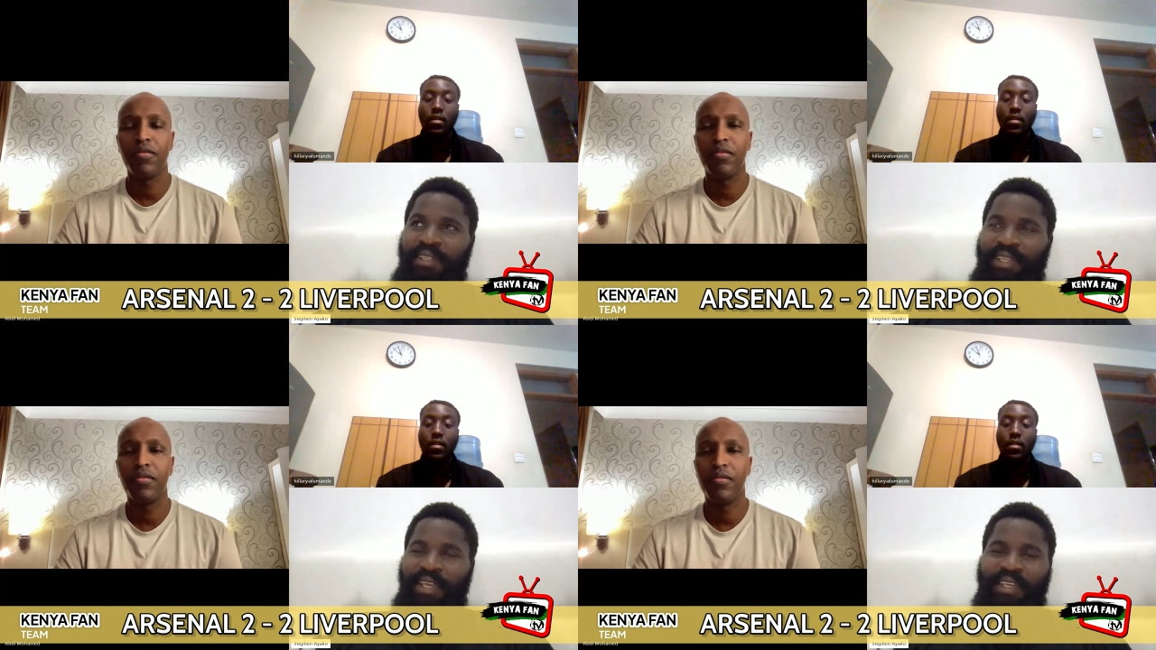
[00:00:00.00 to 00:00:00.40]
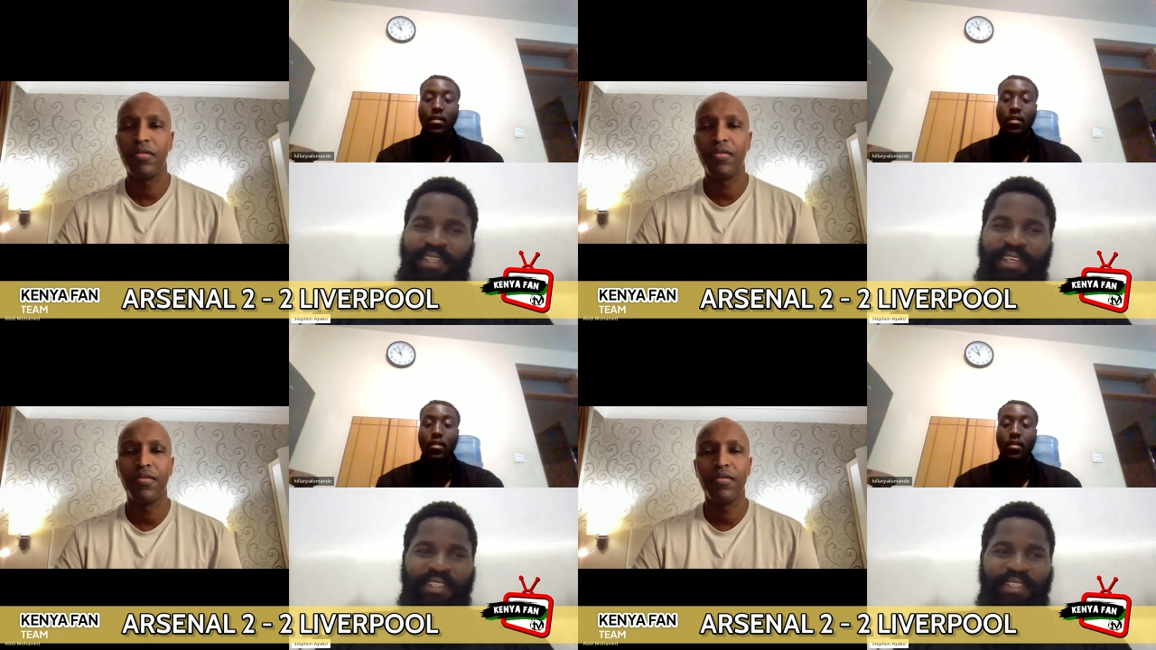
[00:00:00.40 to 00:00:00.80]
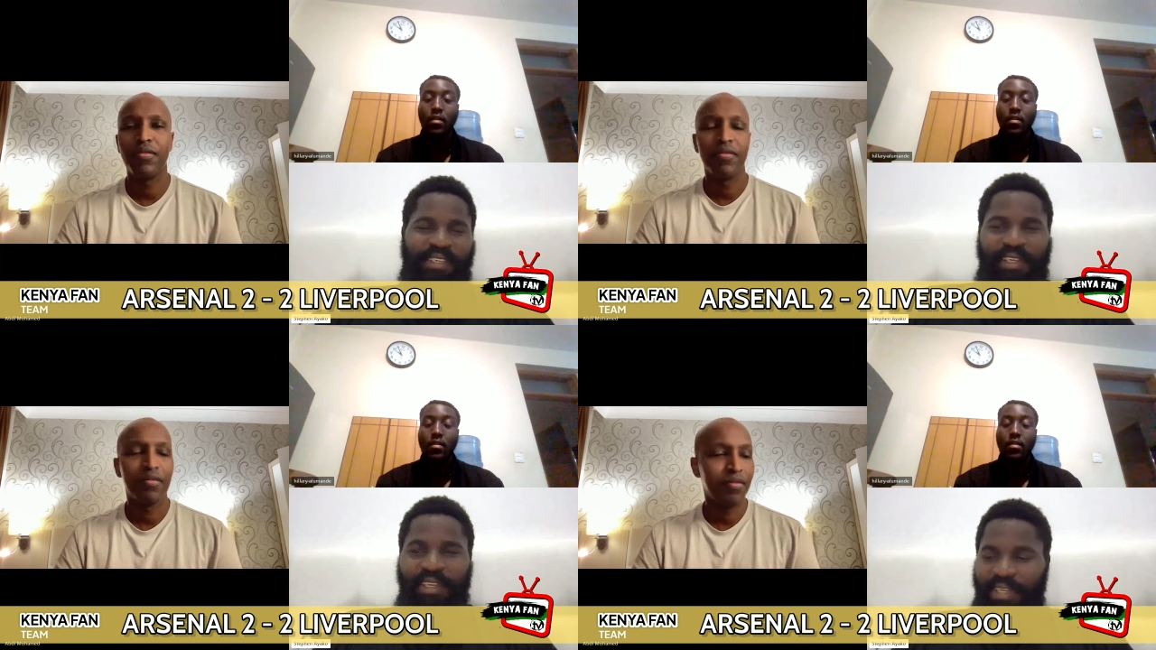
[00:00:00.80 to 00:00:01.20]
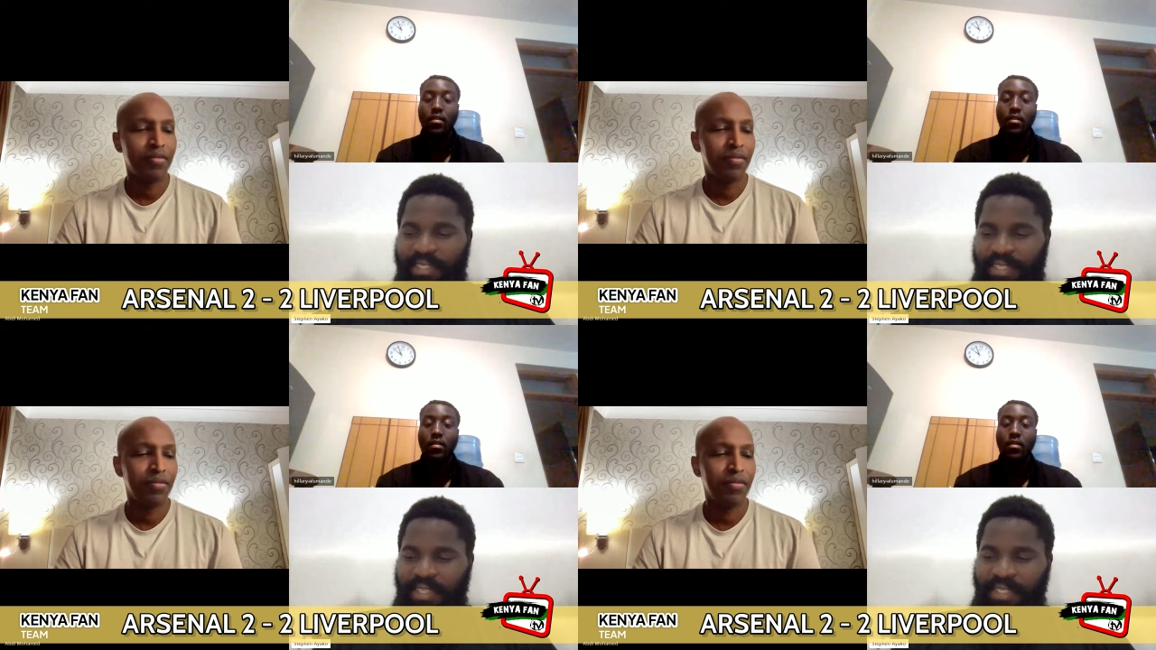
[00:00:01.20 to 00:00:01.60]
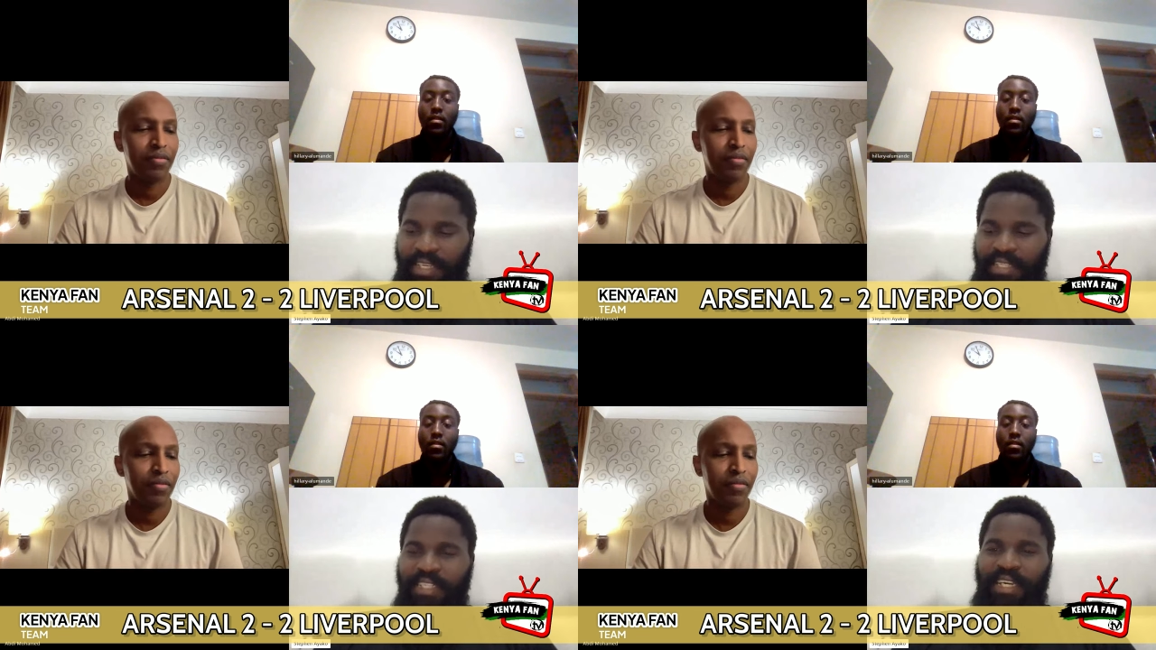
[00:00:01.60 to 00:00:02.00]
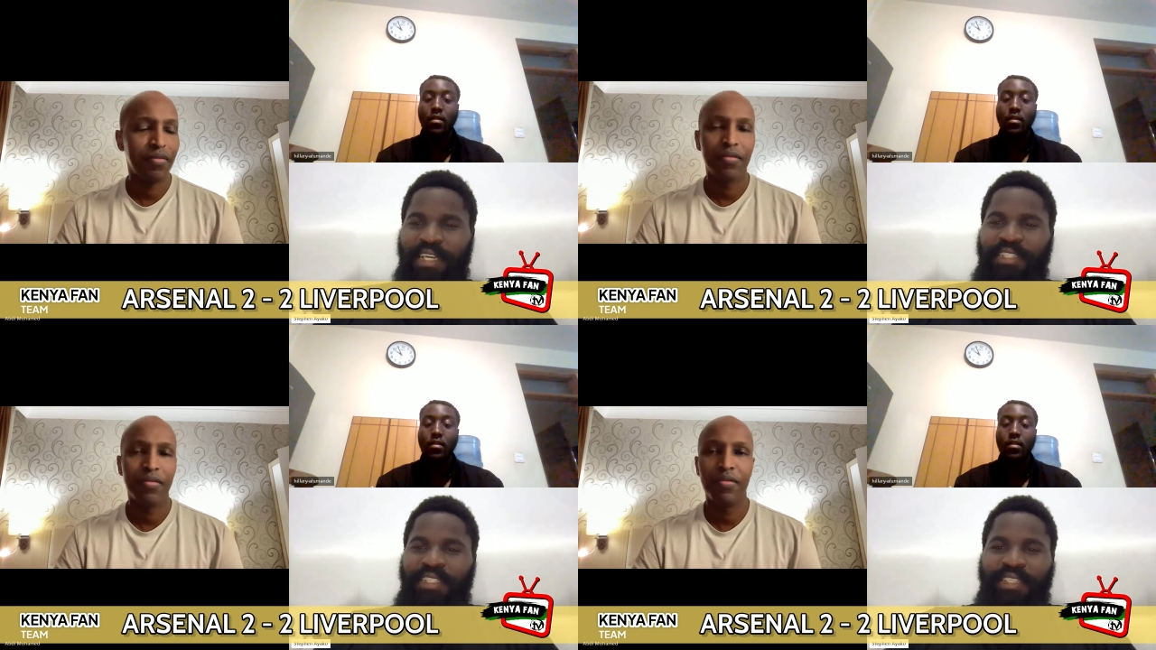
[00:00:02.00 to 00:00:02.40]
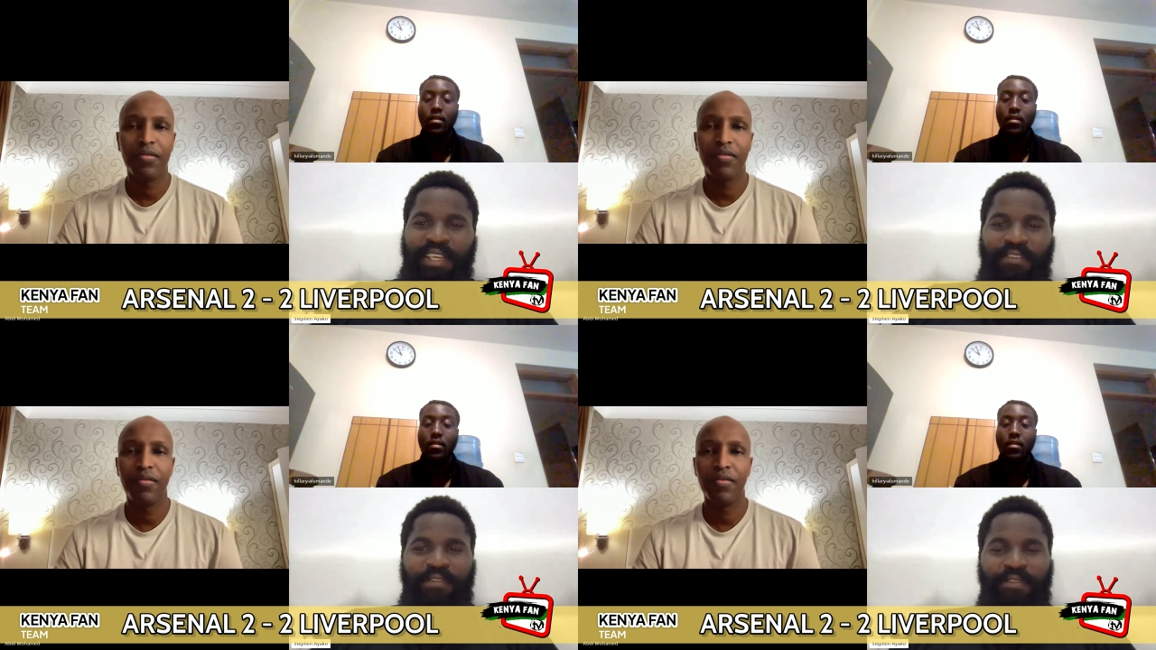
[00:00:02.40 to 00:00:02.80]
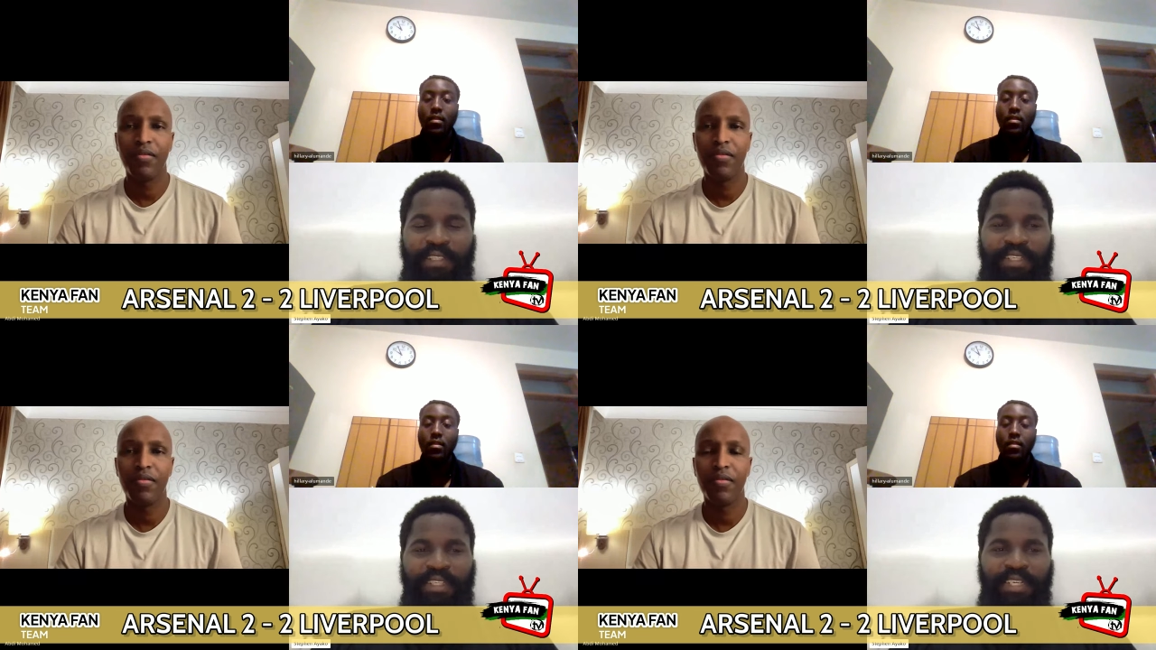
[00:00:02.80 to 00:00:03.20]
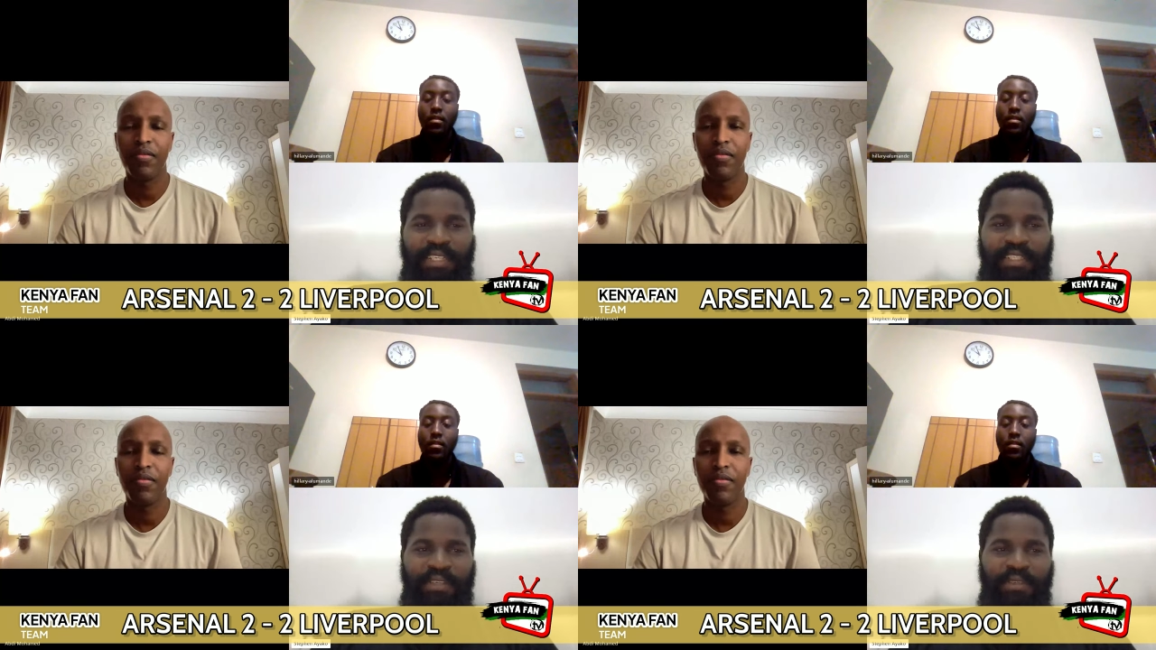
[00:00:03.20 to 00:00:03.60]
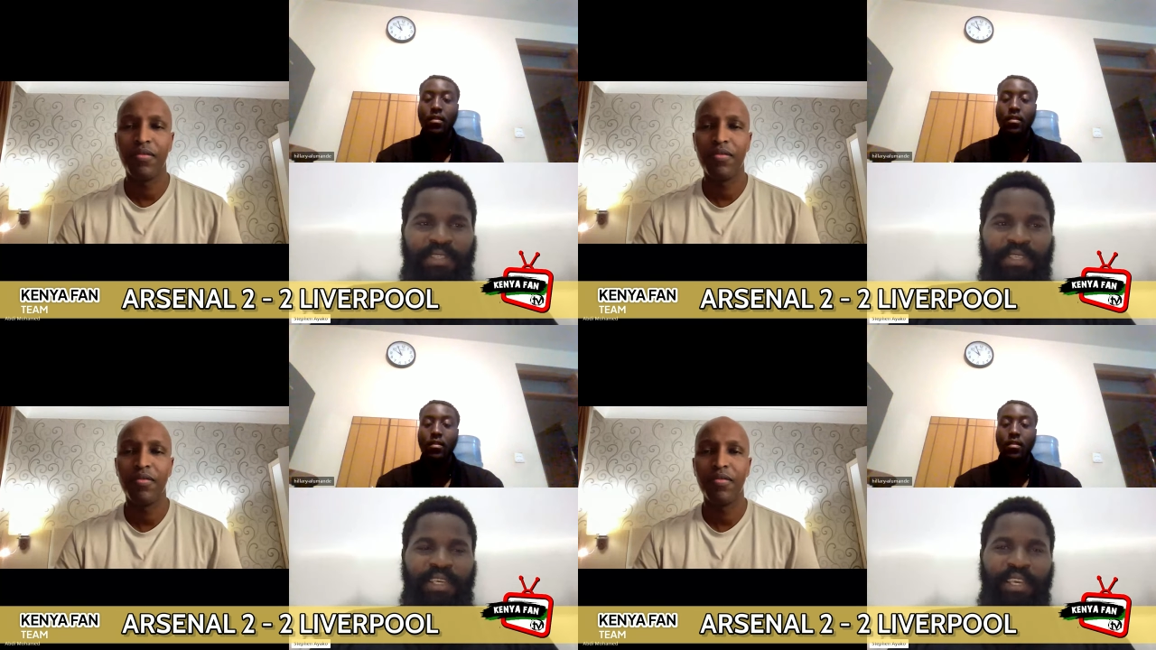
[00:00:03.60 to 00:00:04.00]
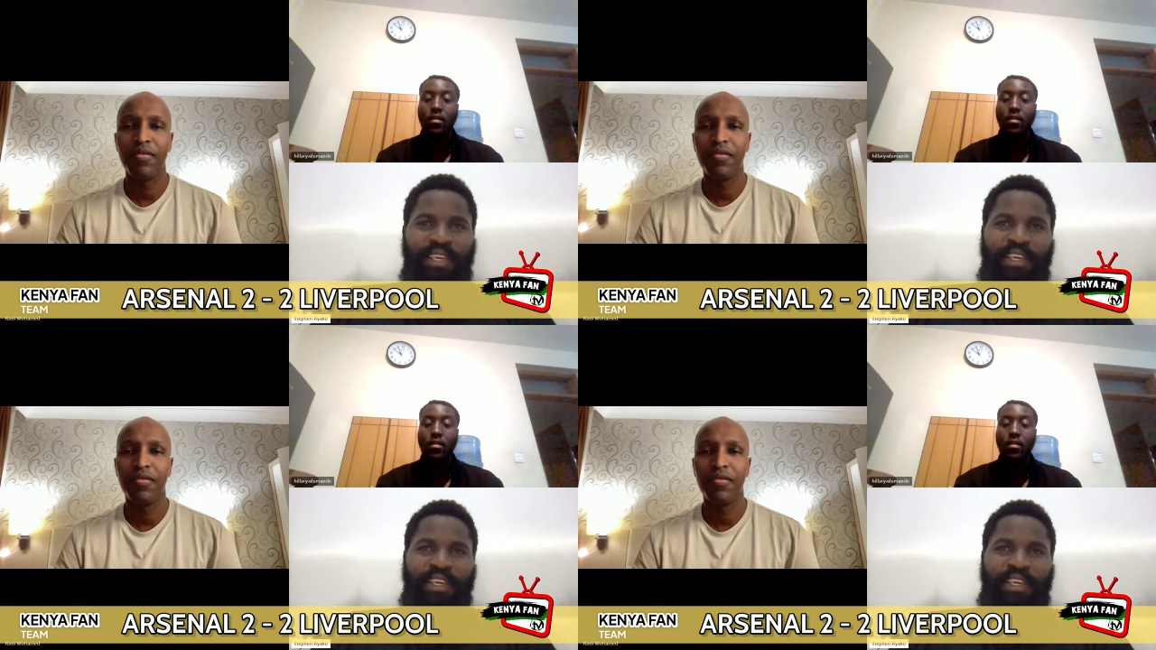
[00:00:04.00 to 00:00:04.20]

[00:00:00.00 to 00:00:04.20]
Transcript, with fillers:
Speaker 1: he's like he's getting he's, he's getting challenges left, right, and center. You see,